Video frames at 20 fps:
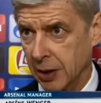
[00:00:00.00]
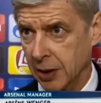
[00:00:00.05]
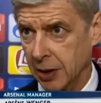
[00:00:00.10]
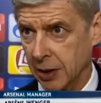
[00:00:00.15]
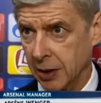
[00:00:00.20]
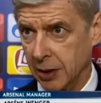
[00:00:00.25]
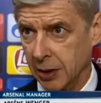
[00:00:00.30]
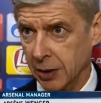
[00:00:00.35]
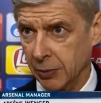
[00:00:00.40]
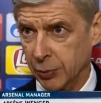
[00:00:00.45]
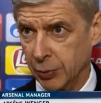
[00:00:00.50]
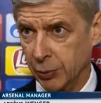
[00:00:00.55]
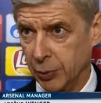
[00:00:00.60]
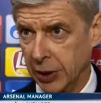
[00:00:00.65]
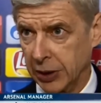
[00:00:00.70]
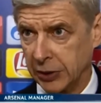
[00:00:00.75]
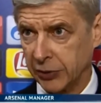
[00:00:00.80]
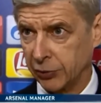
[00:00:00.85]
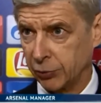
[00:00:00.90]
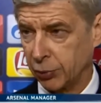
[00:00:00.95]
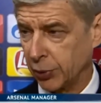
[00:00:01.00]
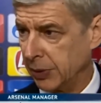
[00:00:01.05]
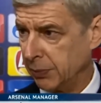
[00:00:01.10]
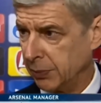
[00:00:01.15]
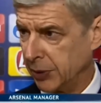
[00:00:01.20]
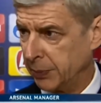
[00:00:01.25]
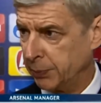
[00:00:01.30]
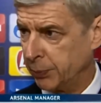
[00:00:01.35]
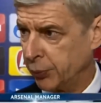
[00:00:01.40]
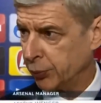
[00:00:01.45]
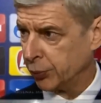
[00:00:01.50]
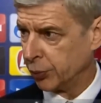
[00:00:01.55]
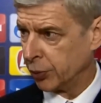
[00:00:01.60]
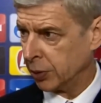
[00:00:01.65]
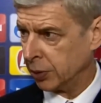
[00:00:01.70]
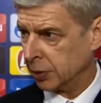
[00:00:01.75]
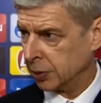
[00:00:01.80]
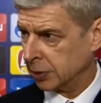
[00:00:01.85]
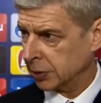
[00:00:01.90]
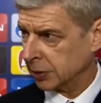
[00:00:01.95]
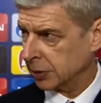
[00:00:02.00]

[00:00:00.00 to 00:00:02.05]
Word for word: uh, we were extremely poor.